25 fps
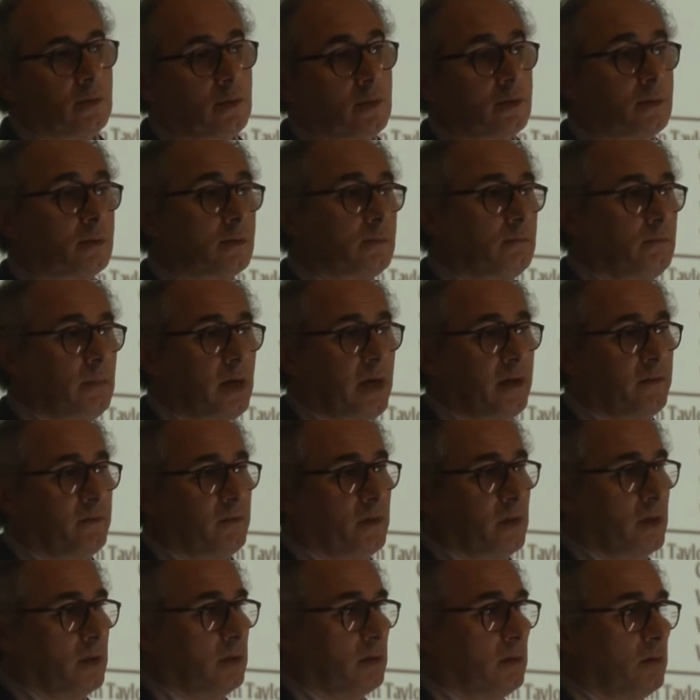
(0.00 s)
it's my
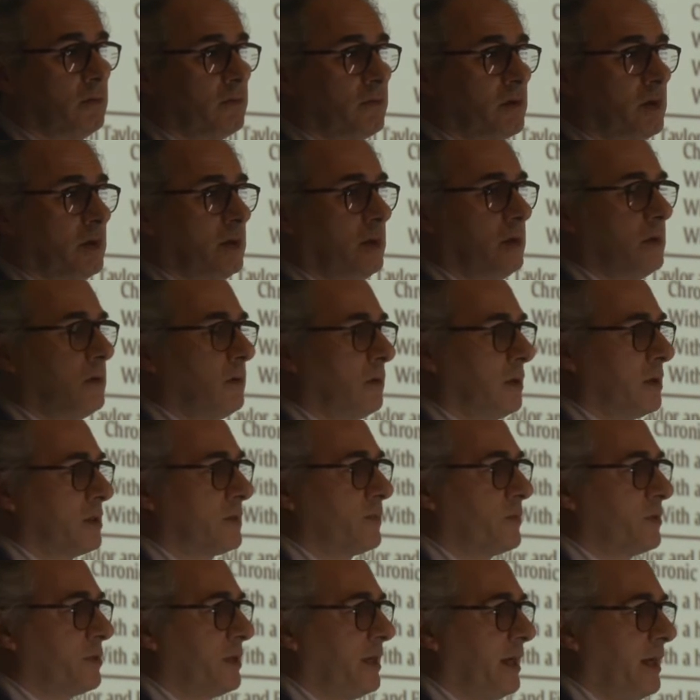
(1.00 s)
field of clinical
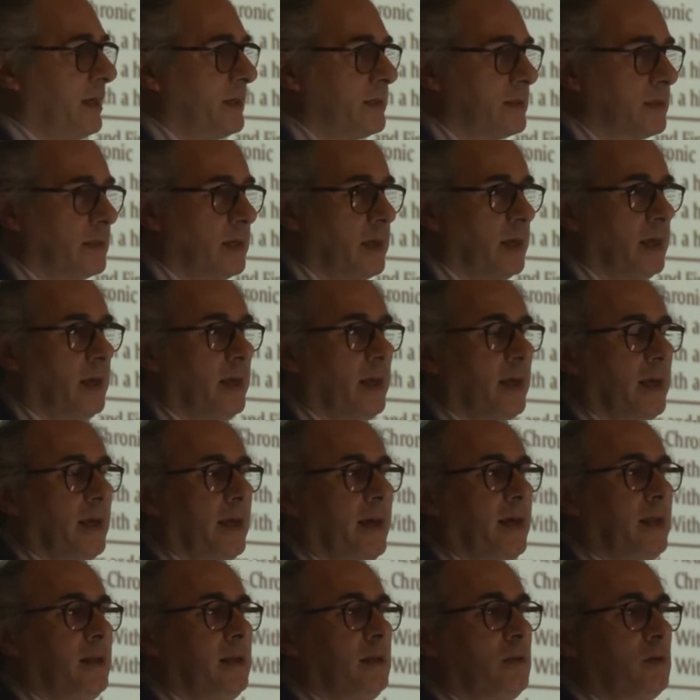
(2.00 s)
expertise.
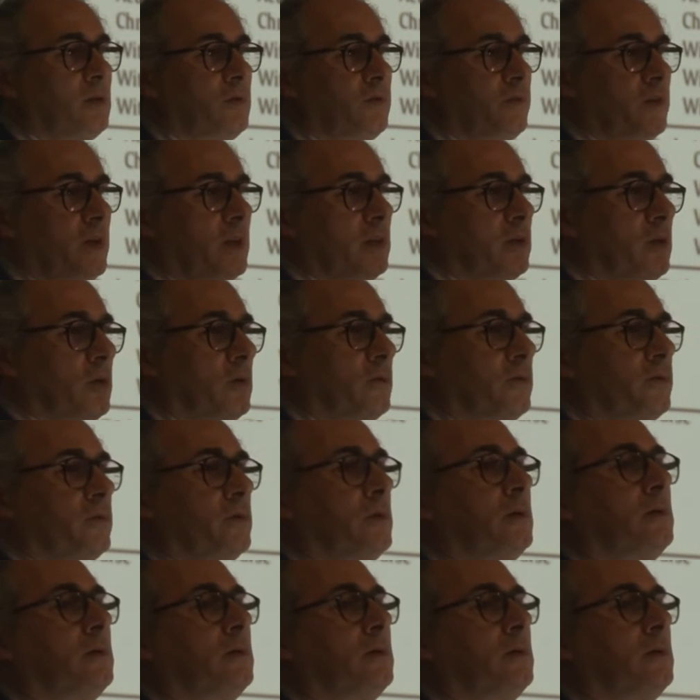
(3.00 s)
And in the field of